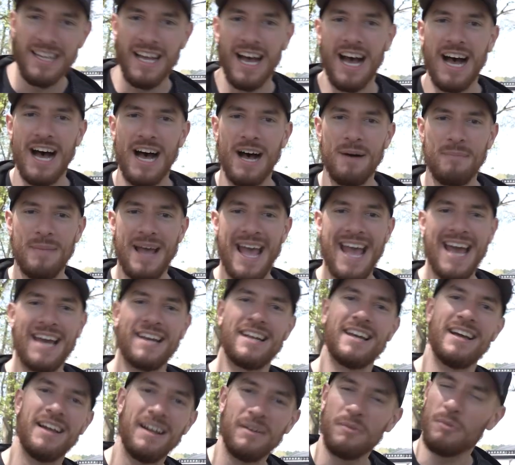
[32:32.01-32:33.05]

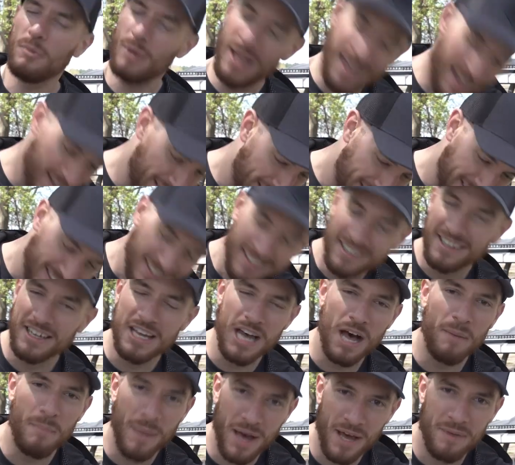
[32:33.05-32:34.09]
And
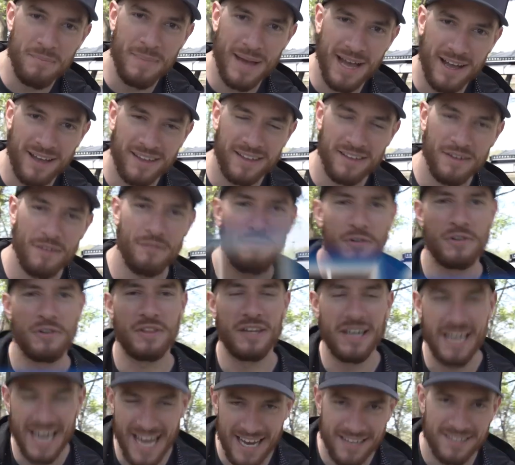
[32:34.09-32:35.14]
come on back for the
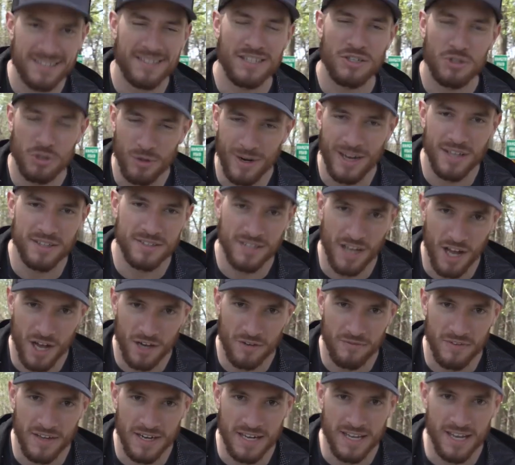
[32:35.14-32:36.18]
next Trail
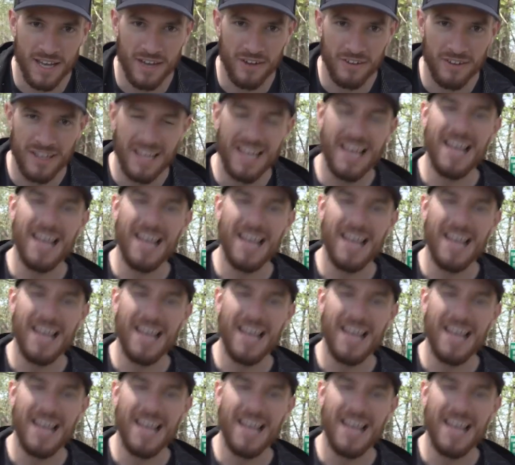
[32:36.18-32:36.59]
Talk video.